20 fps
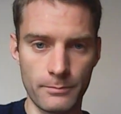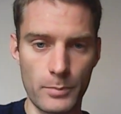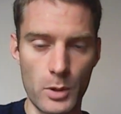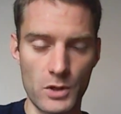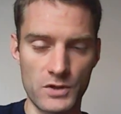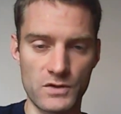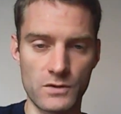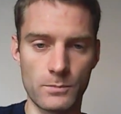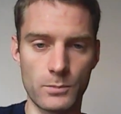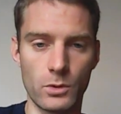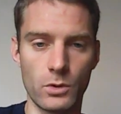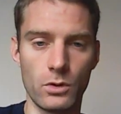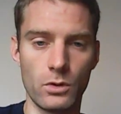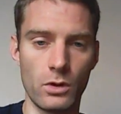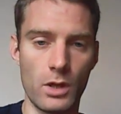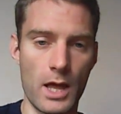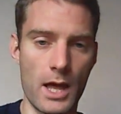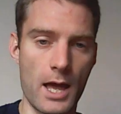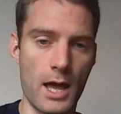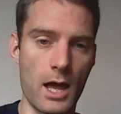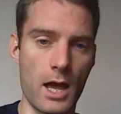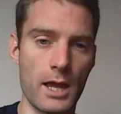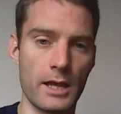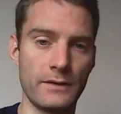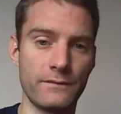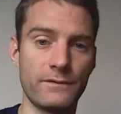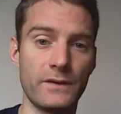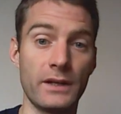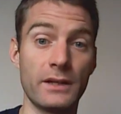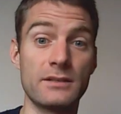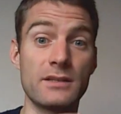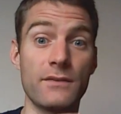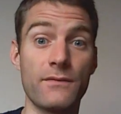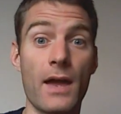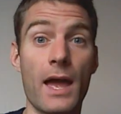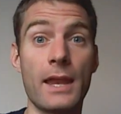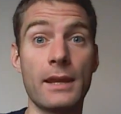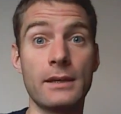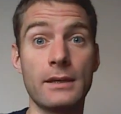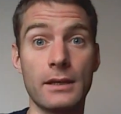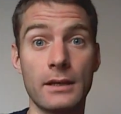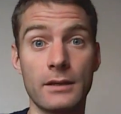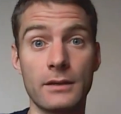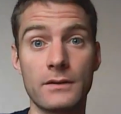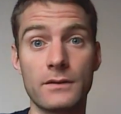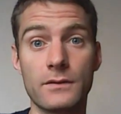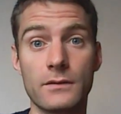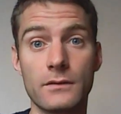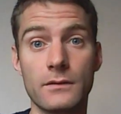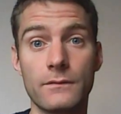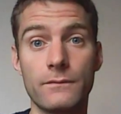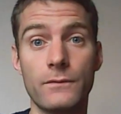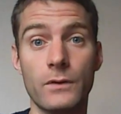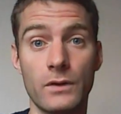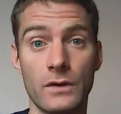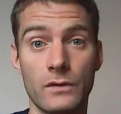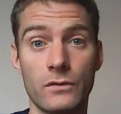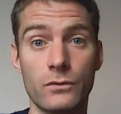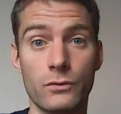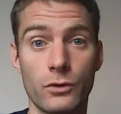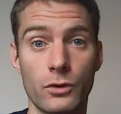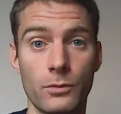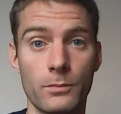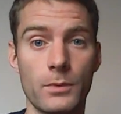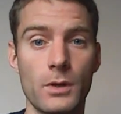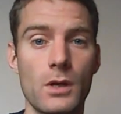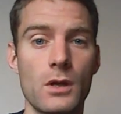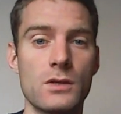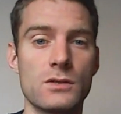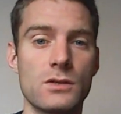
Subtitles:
possible infinitive endings for this group.